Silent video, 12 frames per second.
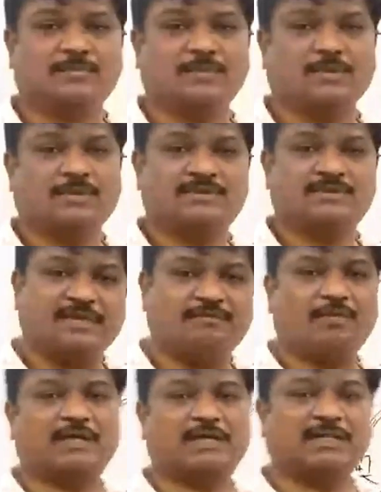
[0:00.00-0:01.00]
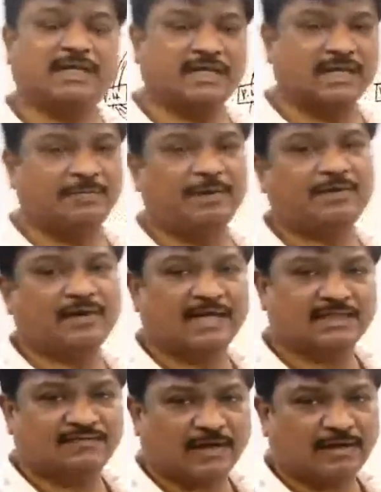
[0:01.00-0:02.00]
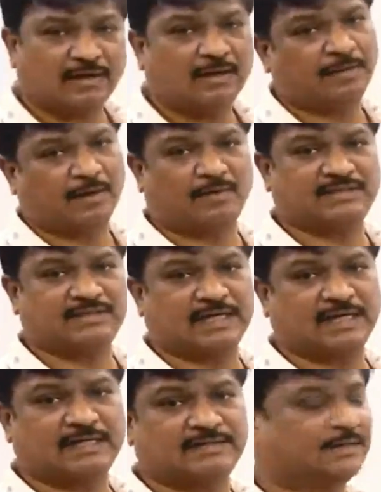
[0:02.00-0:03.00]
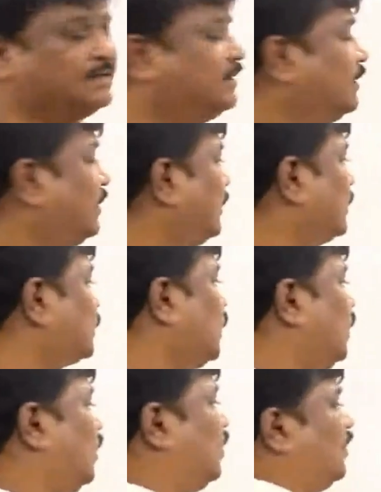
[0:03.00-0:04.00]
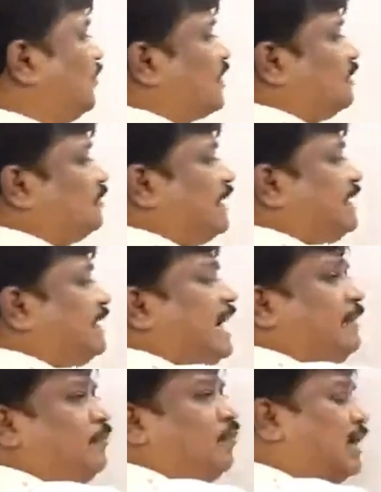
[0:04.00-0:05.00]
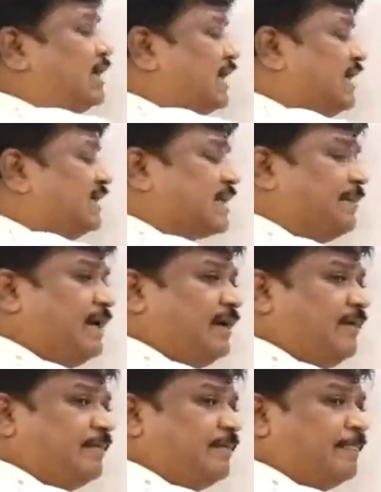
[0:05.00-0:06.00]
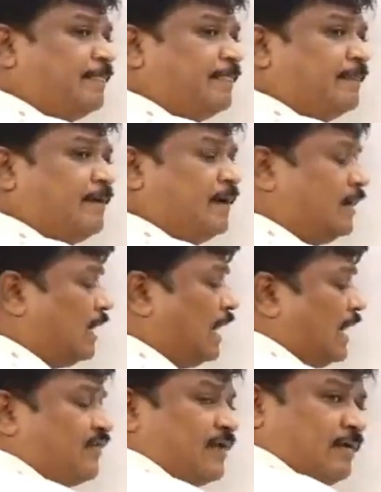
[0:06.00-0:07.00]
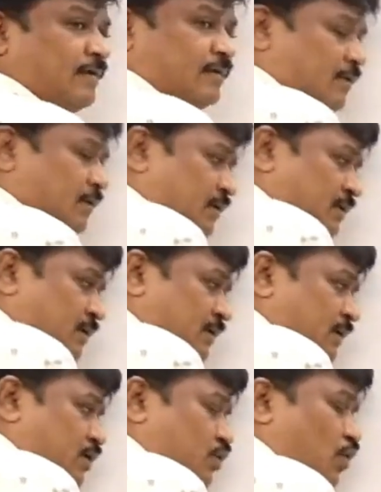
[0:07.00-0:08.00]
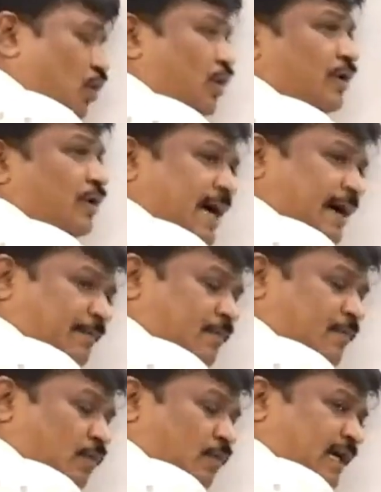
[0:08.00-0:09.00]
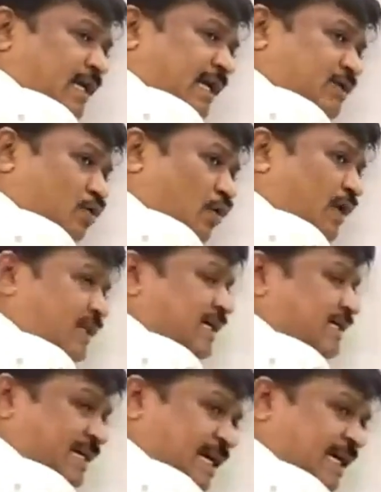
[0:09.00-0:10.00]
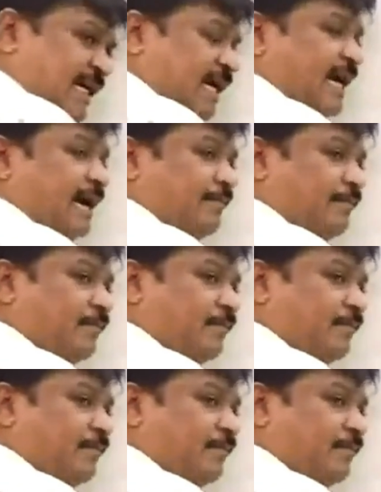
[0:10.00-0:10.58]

Same water that can be utilized for power generation. So, from the dam water is coming, and from stored dam, water is stored in the secondary dam.